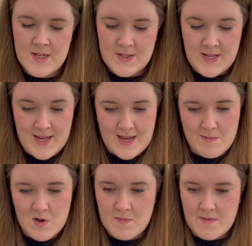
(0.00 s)
So he came
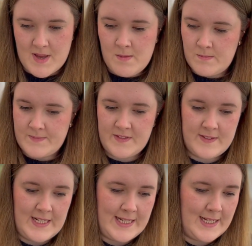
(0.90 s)
home with me. I
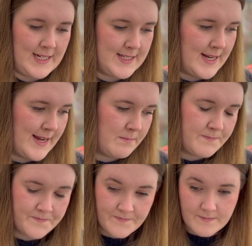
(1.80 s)
feel like he needs a name.
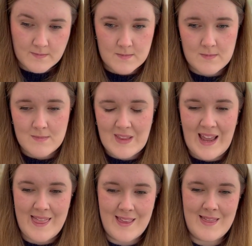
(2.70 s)

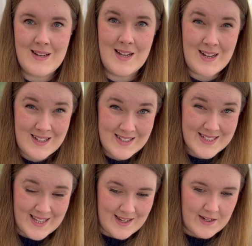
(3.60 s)
And then the last thing I